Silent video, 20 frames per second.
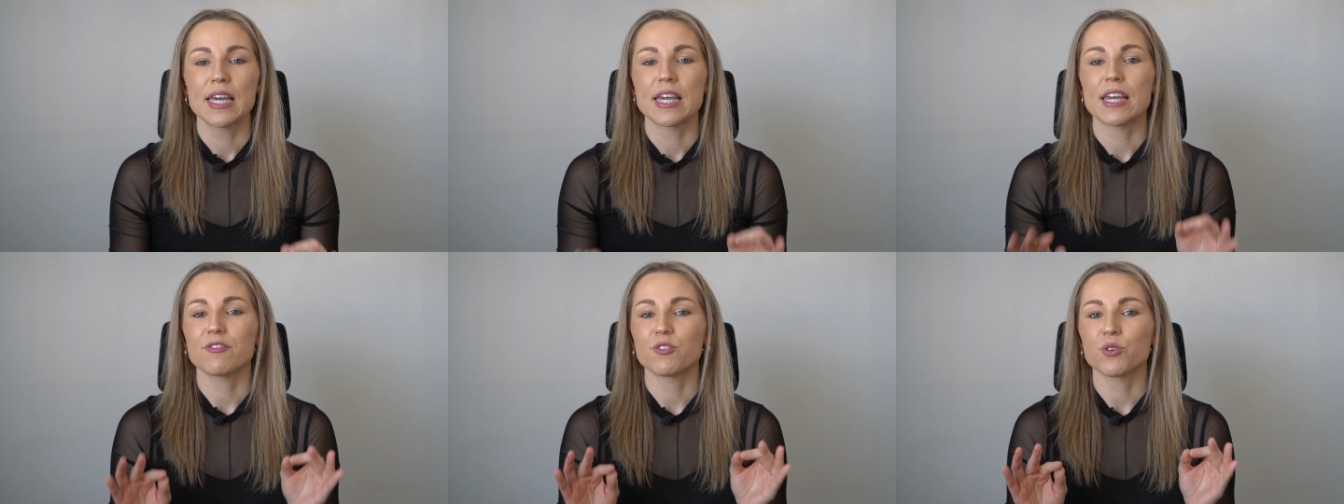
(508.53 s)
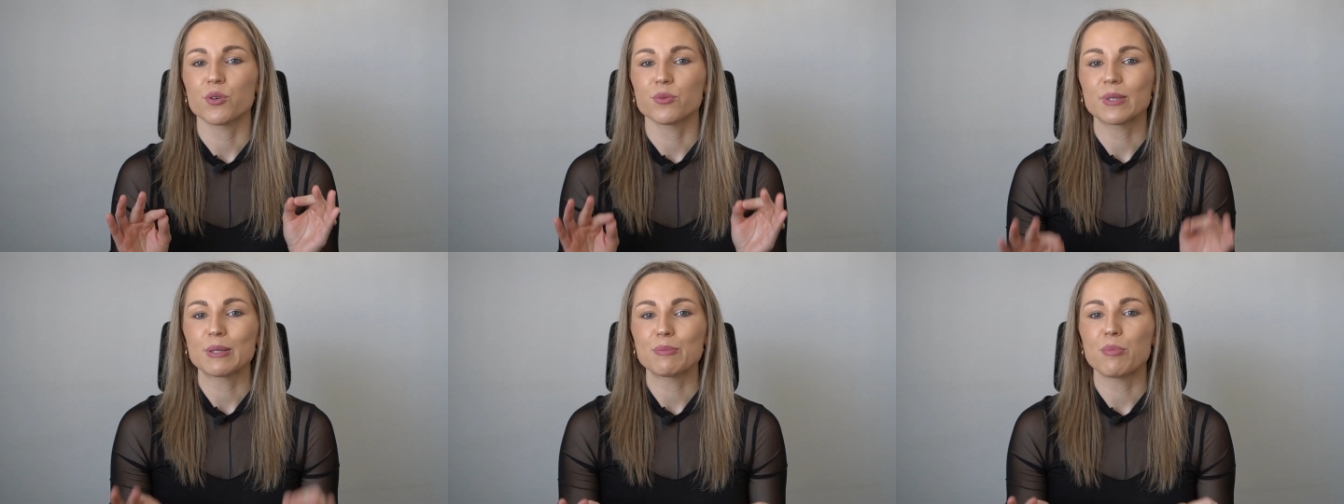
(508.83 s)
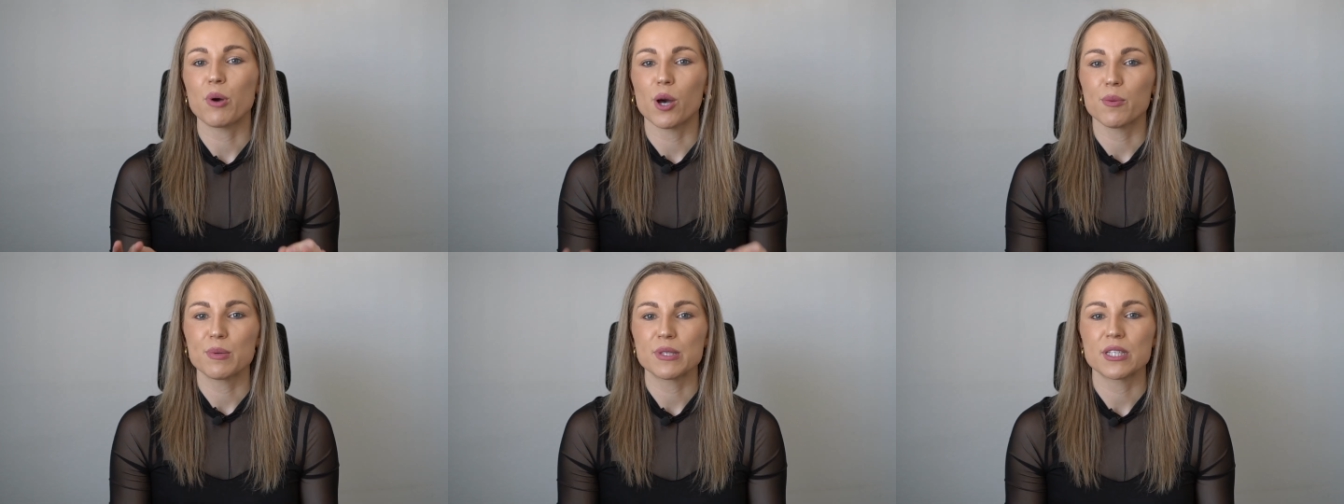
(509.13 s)
If you're
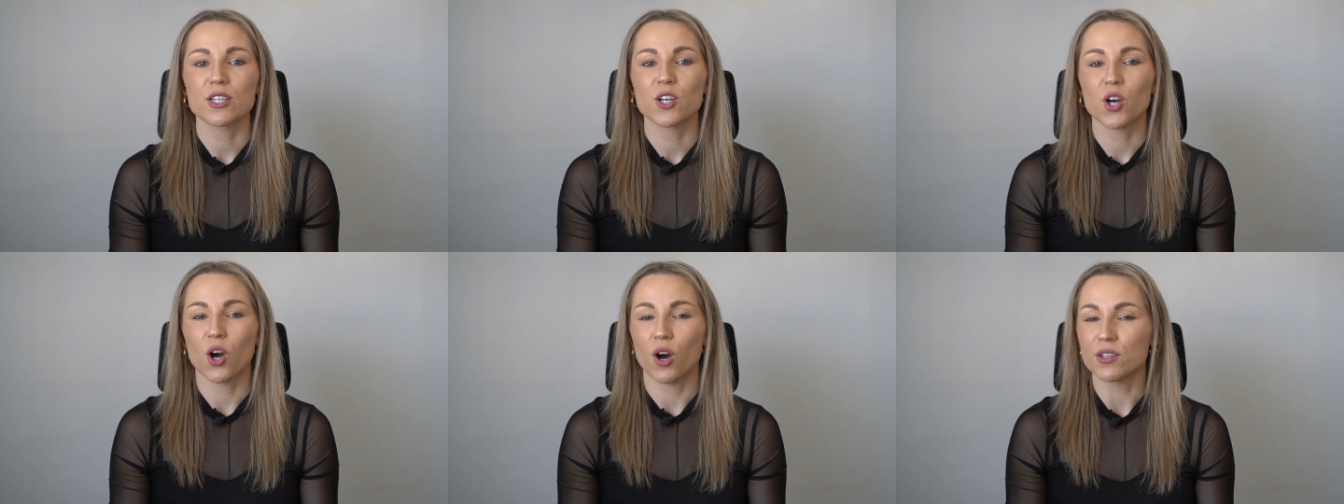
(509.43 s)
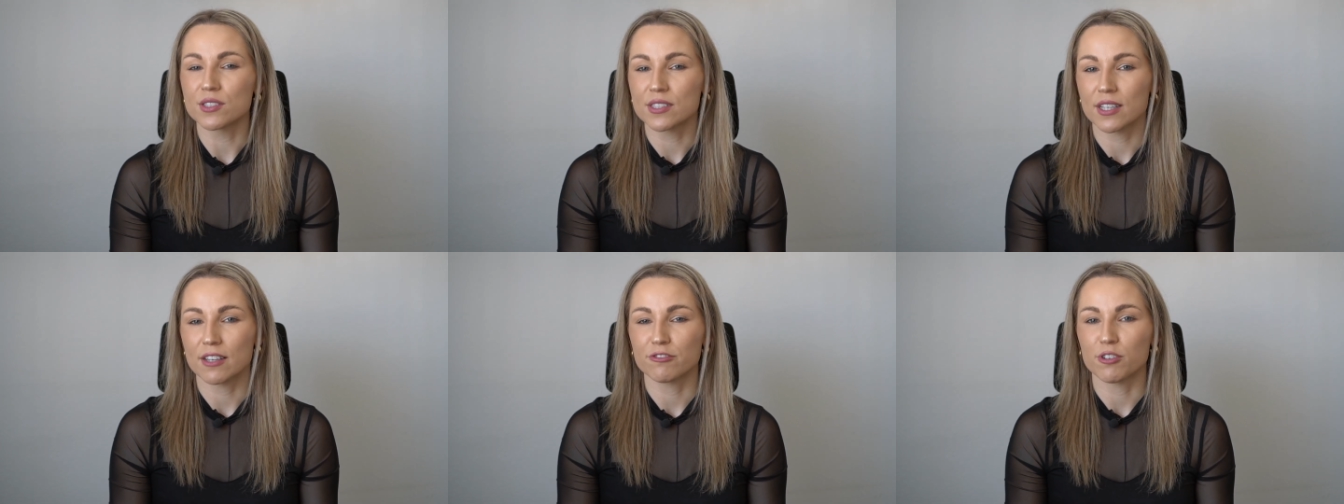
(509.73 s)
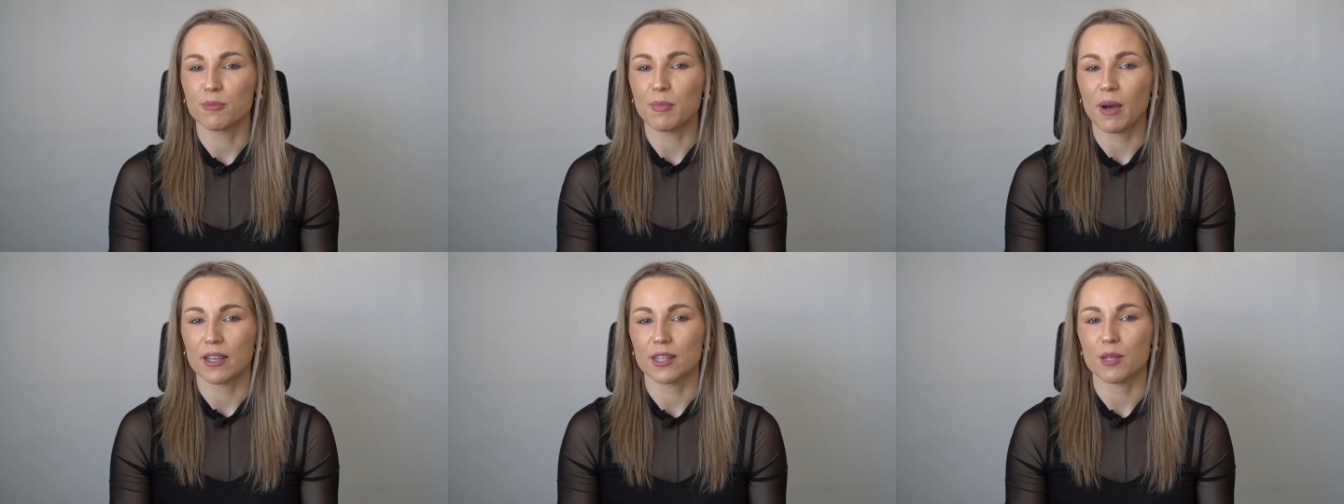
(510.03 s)
repurposing content
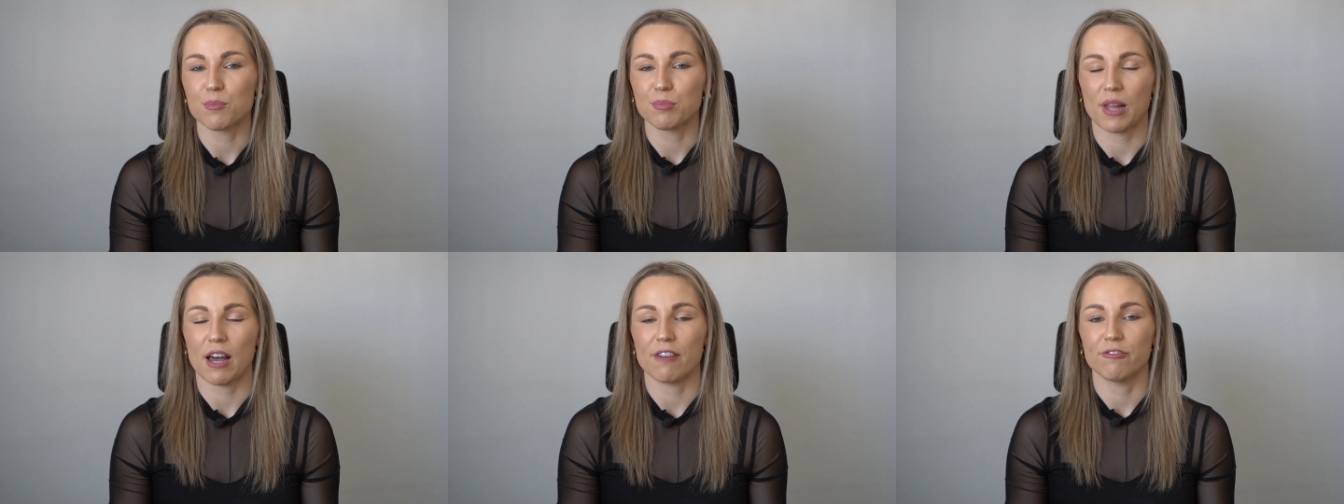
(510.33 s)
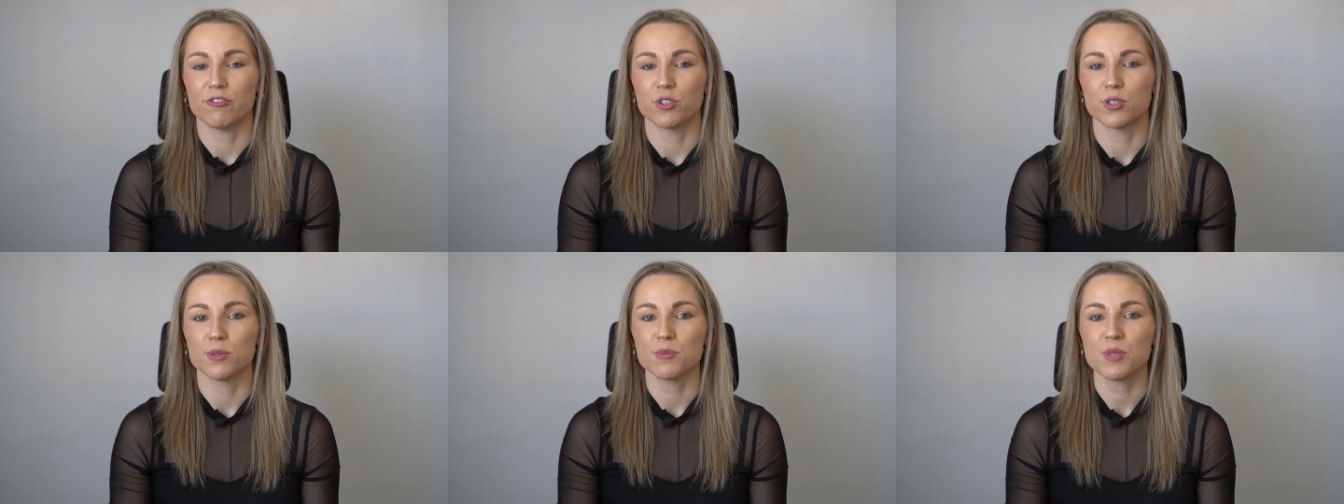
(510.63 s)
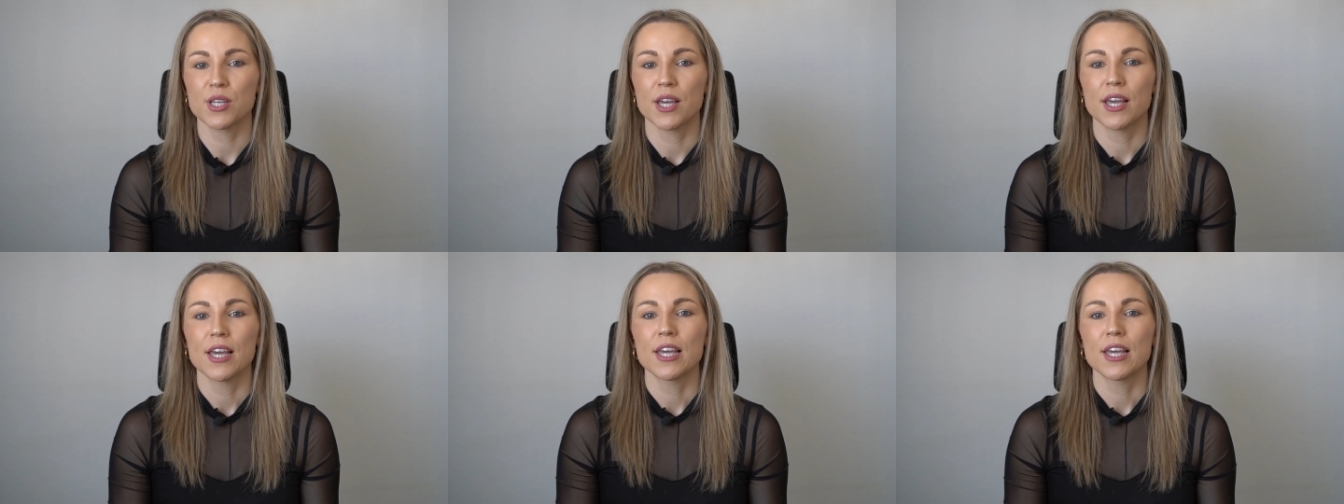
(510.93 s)
from other platforms,